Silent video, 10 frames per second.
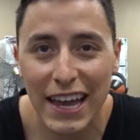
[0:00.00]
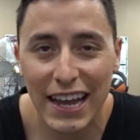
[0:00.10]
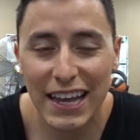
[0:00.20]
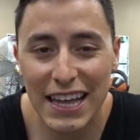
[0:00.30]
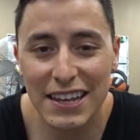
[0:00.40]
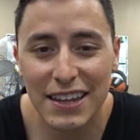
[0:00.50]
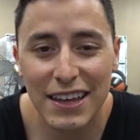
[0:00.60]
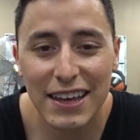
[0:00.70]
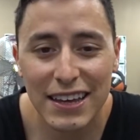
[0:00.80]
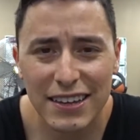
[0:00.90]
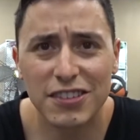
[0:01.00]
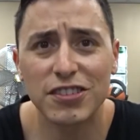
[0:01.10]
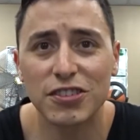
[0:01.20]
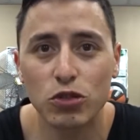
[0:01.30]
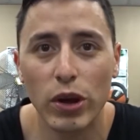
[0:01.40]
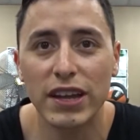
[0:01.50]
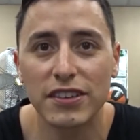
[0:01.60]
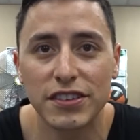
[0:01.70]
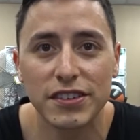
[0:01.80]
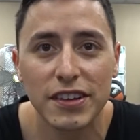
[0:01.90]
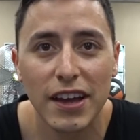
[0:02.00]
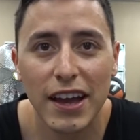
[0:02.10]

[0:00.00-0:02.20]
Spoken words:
and it's just strange.